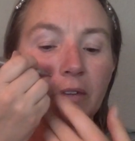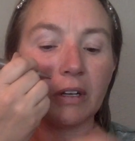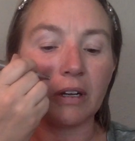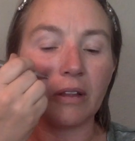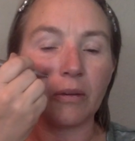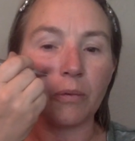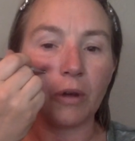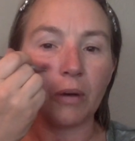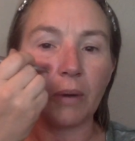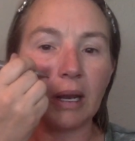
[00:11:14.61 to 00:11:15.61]
on another
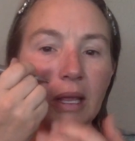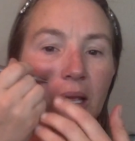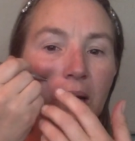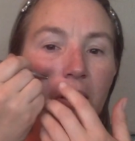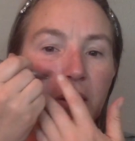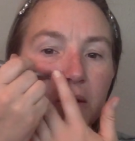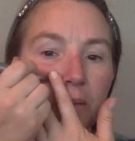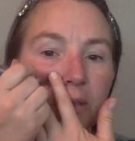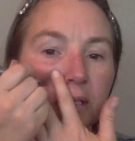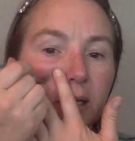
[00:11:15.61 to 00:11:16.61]
point right here, so
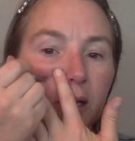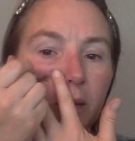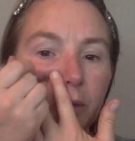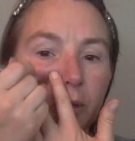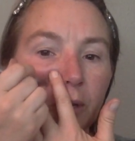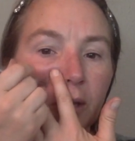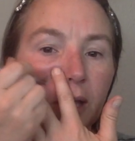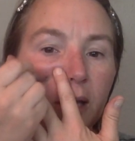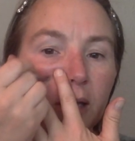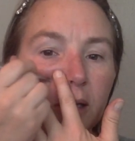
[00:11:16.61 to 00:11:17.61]
I'm just going to help to work
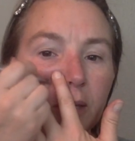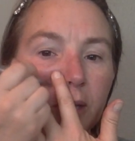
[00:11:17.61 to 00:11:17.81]
that a little